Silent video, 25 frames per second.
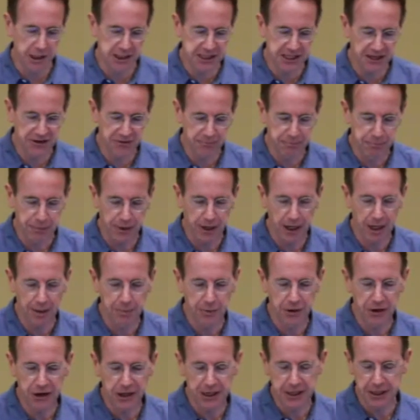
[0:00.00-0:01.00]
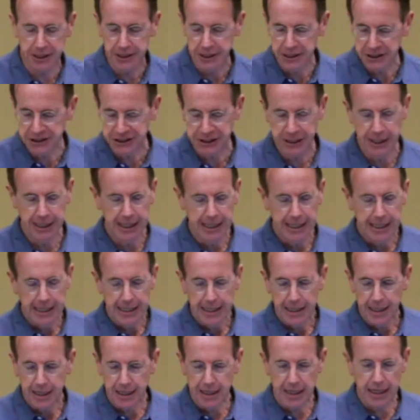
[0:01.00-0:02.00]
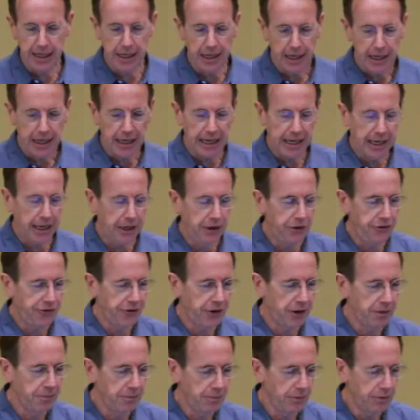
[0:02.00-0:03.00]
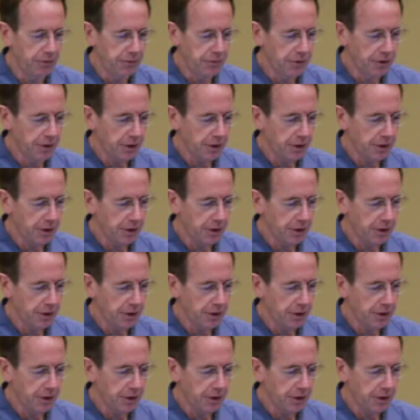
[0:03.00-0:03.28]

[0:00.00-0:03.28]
set of biomarkers, and